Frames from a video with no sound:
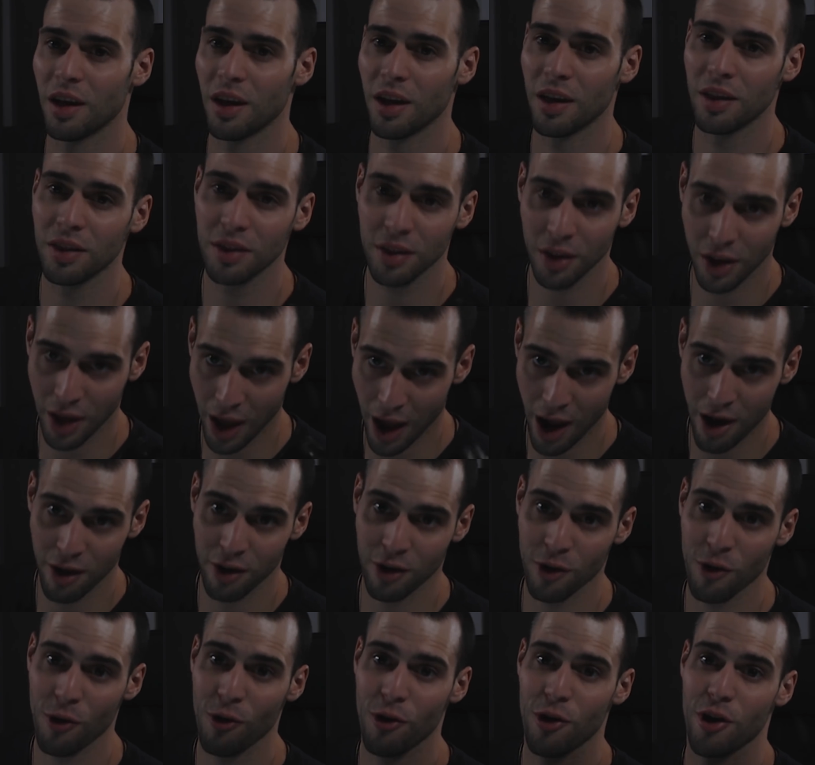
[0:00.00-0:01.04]
in the
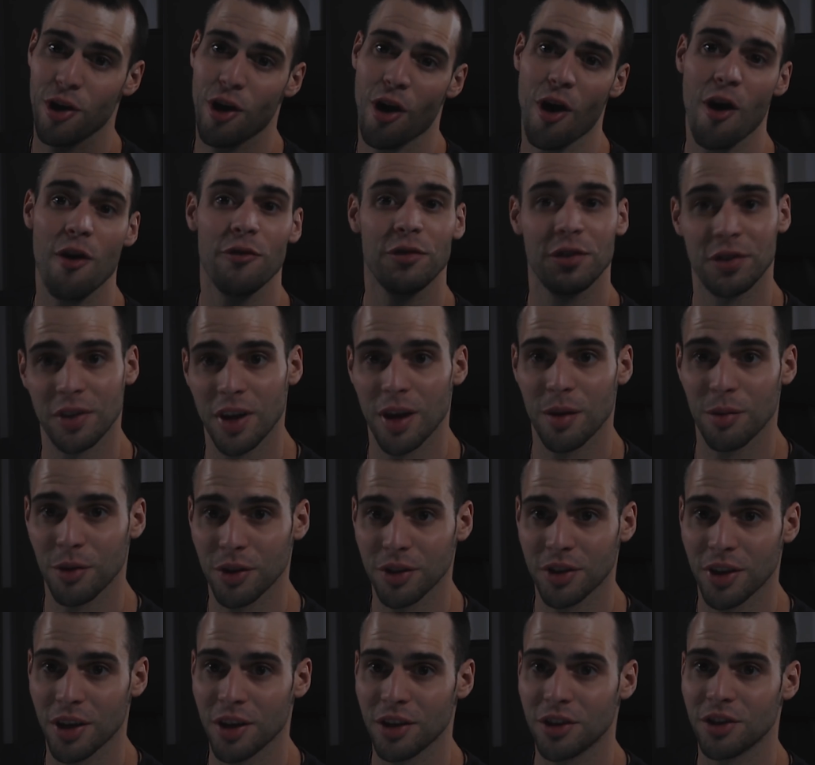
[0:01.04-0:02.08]
category of
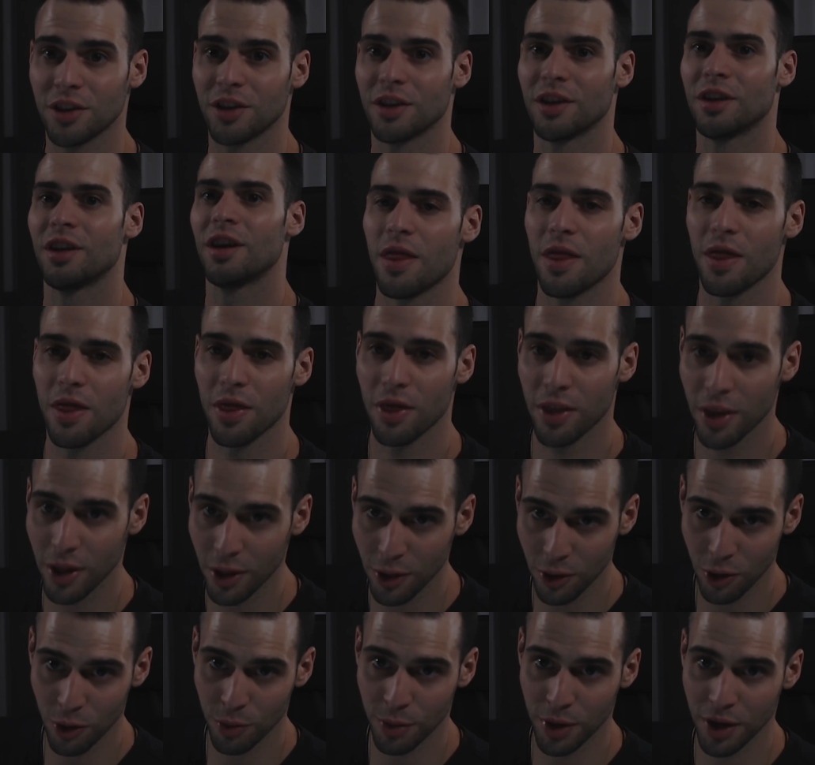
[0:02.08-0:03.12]
stabilization, the
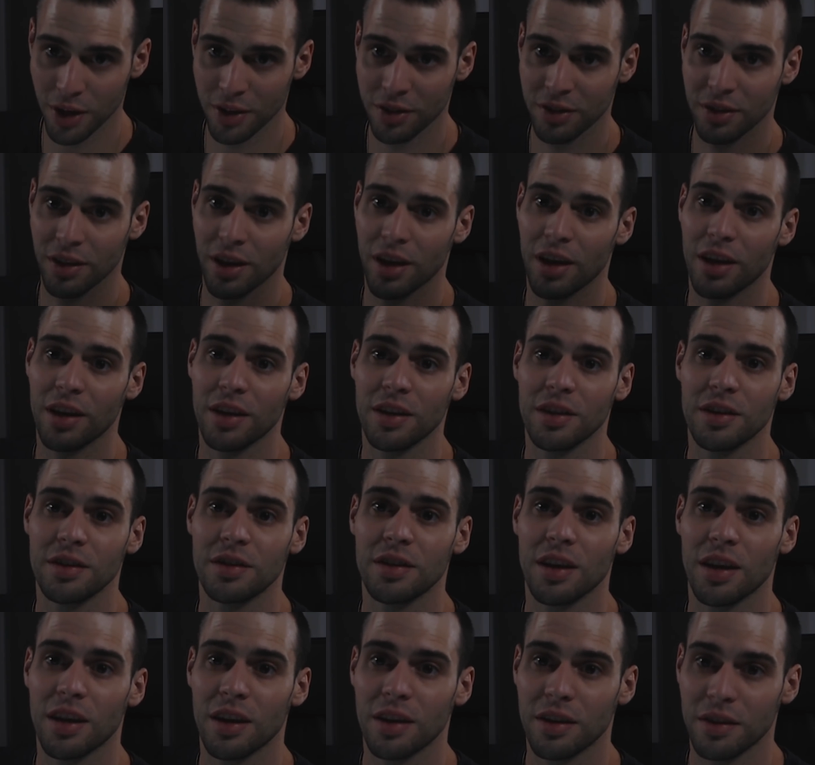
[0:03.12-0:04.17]
Lumix
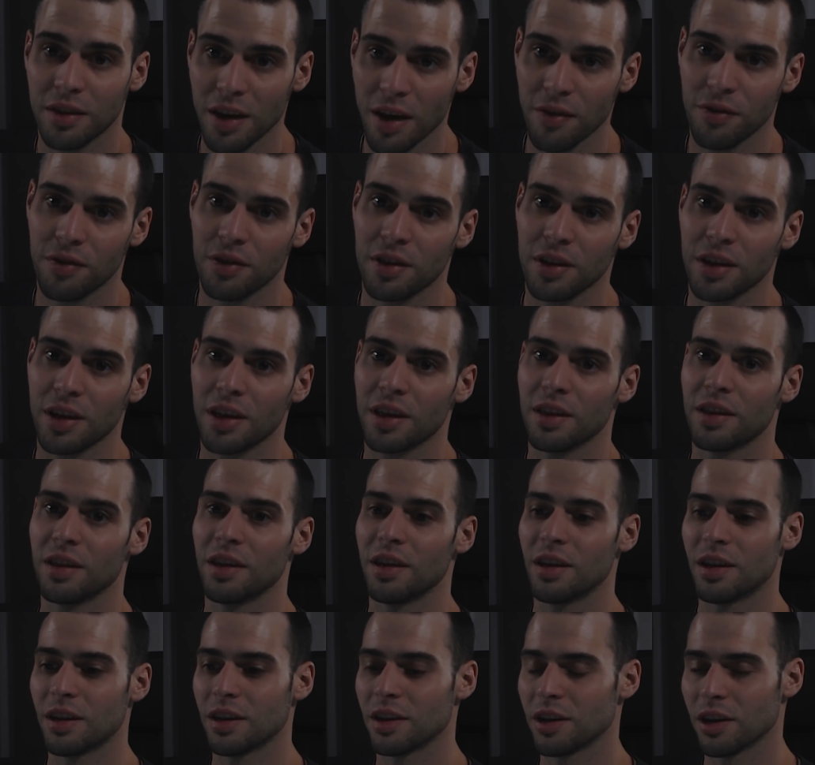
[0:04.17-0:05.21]
is definitely
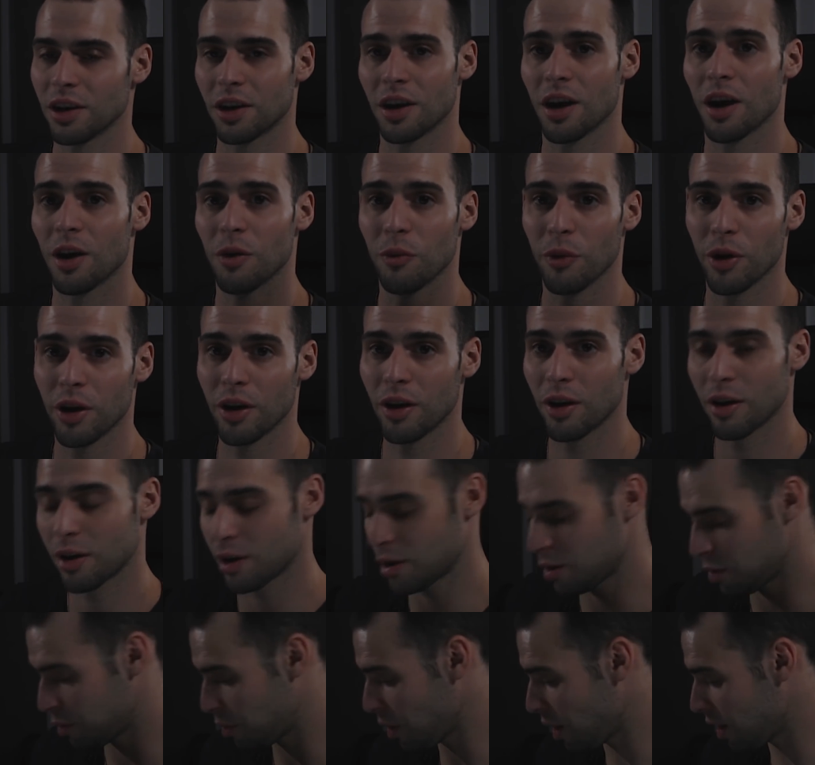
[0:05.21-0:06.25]
the clear-cut winner.
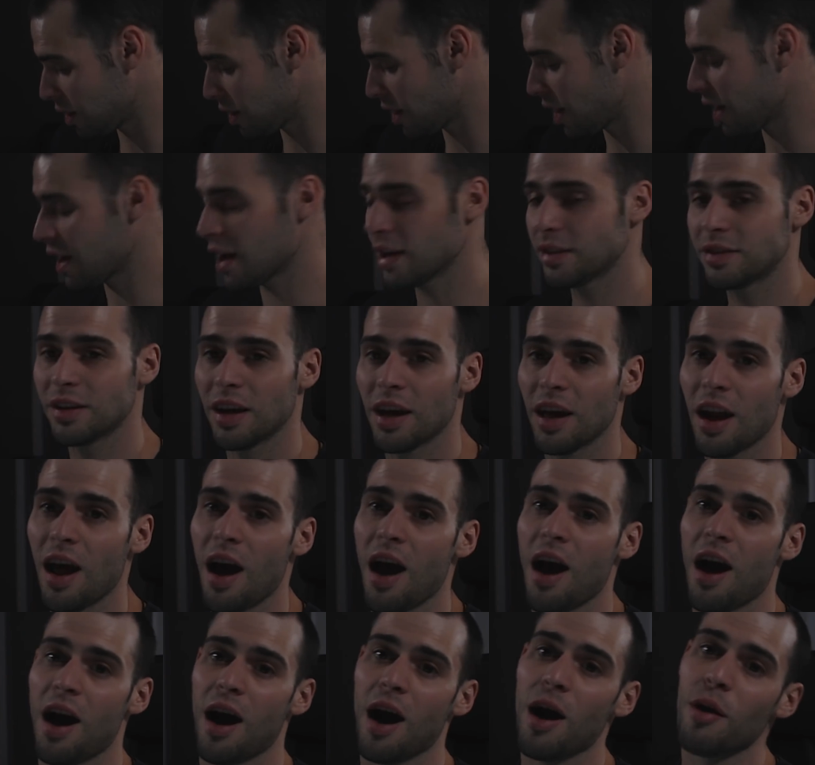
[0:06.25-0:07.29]
But like I said,
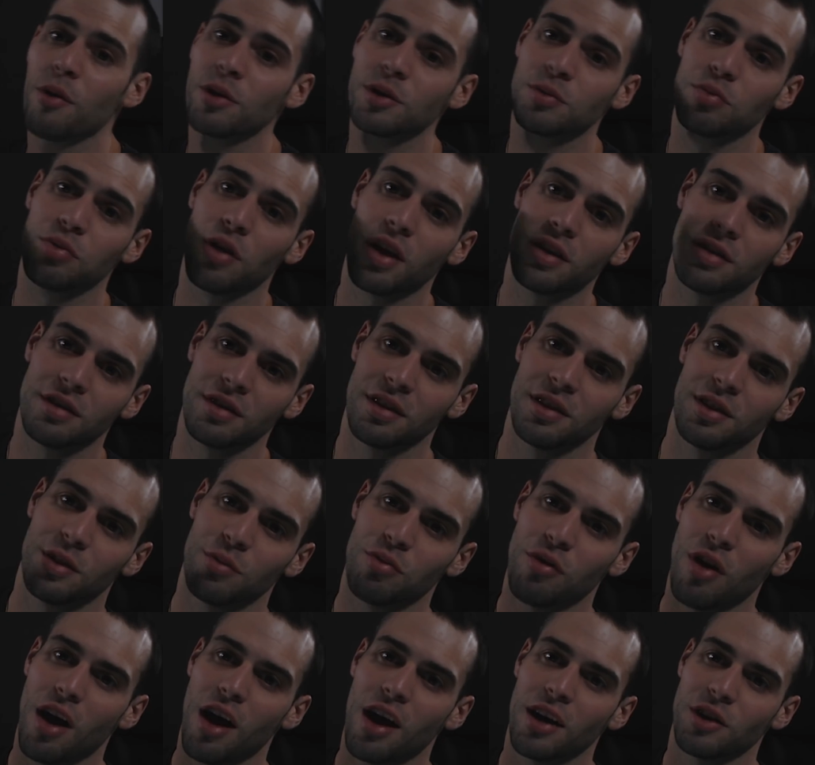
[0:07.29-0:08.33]
I was pleasantly
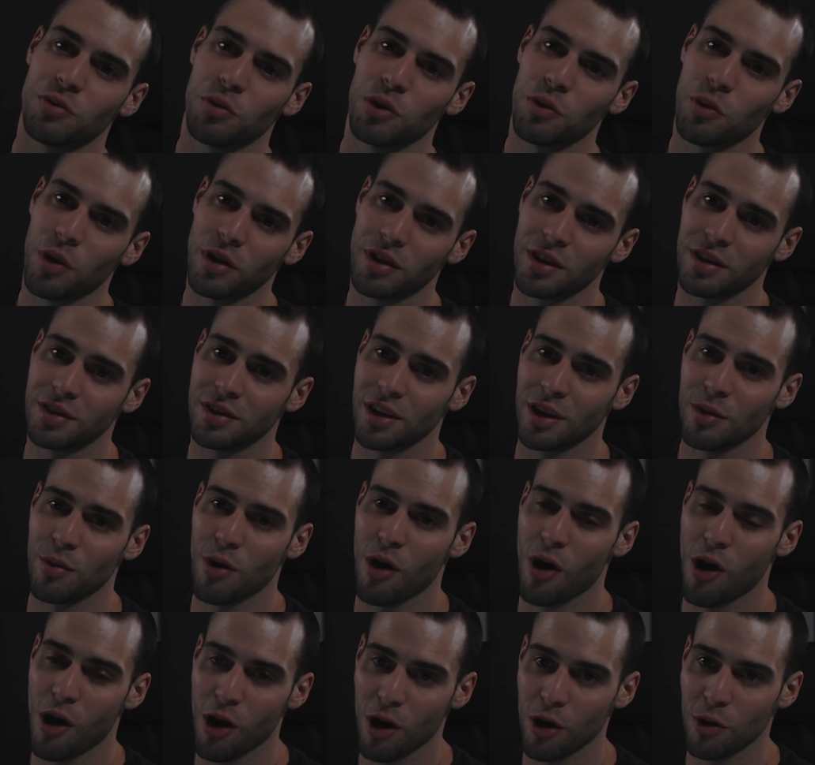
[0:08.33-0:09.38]
surprised with what the Sigma
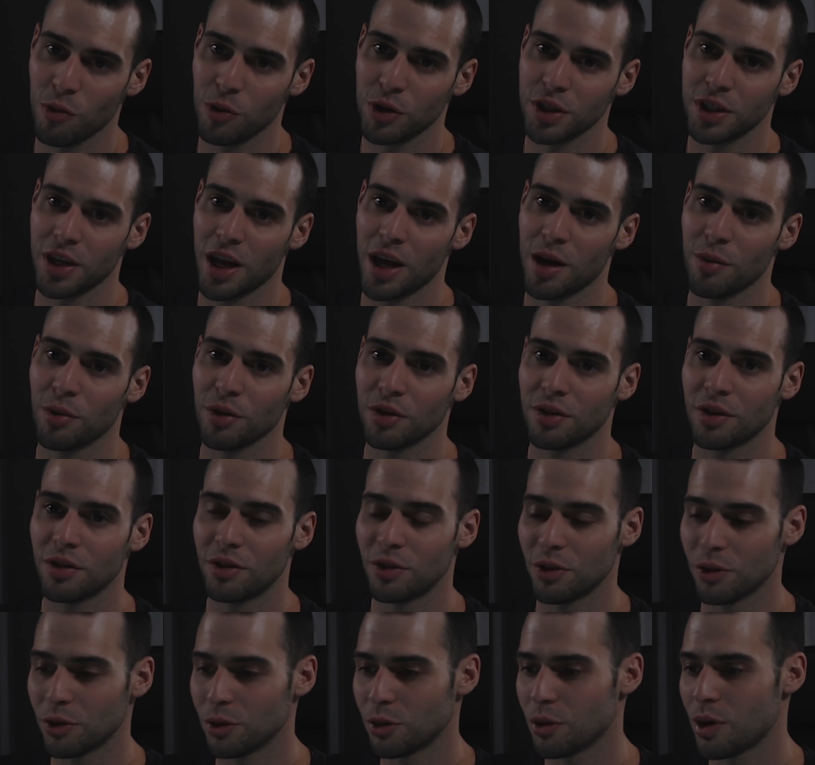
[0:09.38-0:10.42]
Art was able to
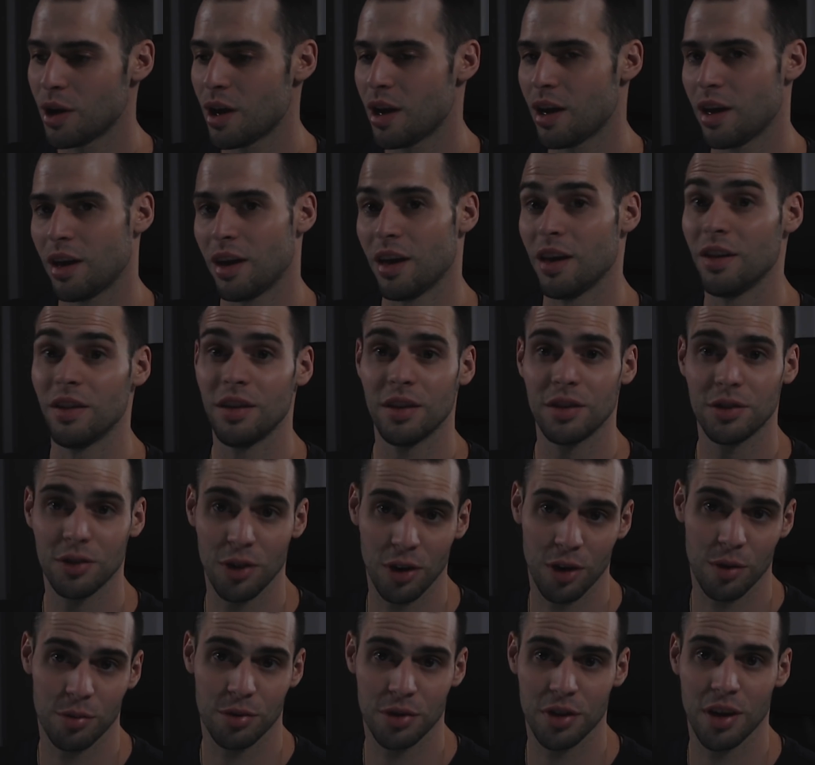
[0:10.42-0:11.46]
do in these
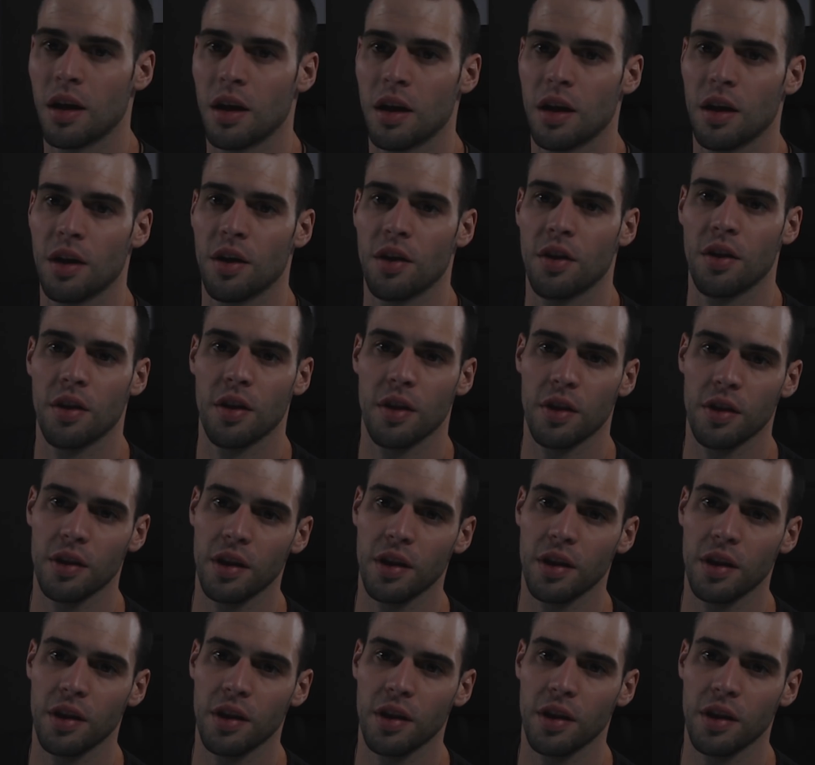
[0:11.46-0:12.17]
circumstances.